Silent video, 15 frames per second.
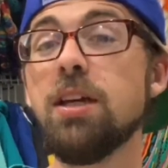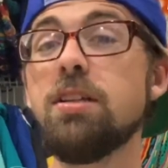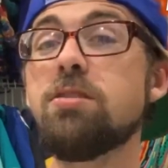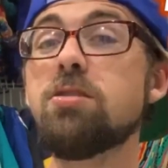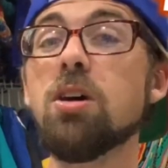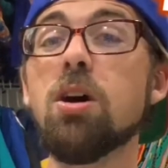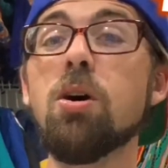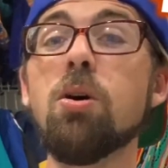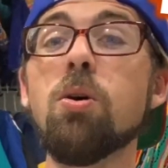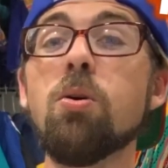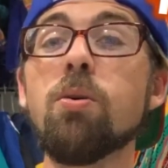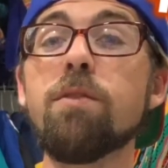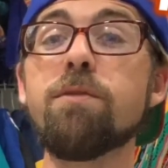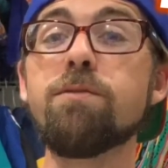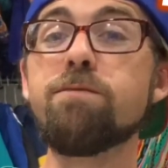
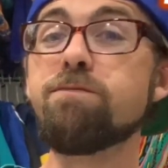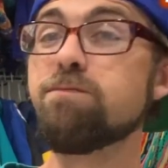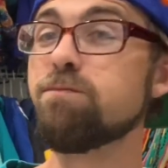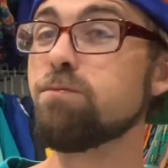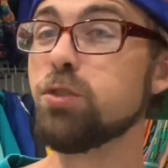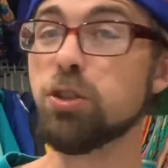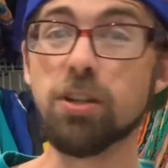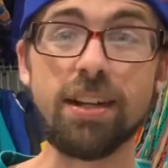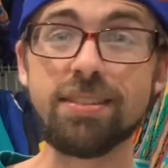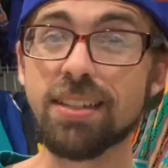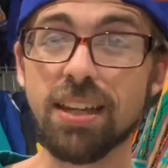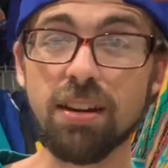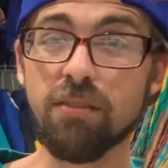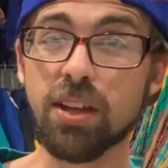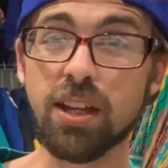So if you're not
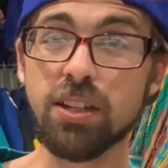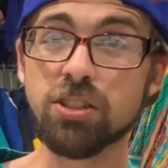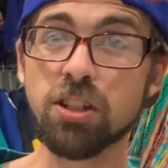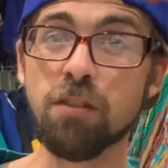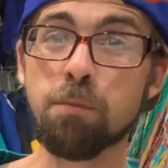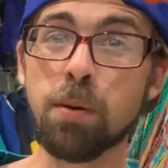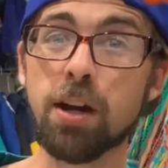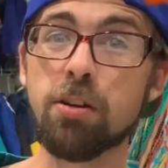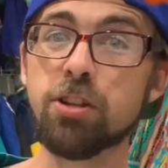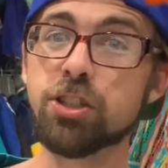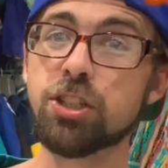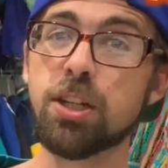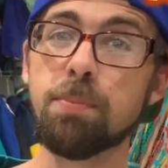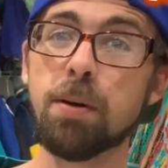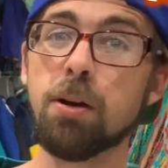taking advantage of Pirate
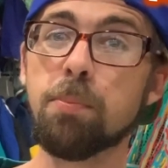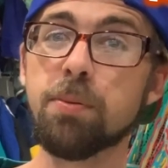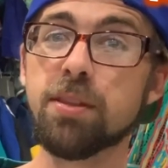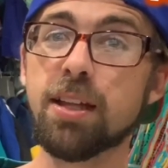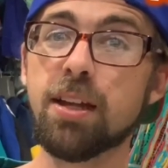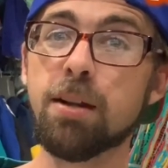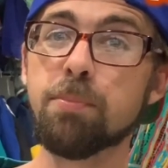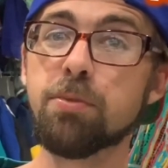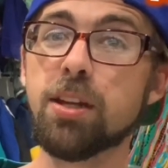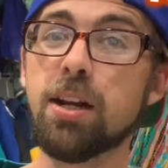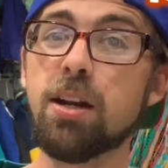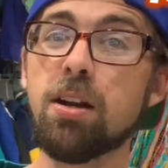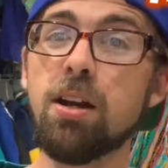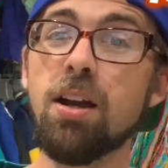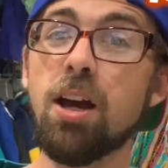Ship, I'll put that up
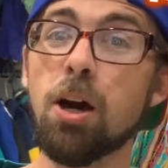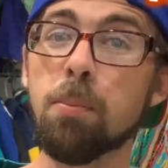there.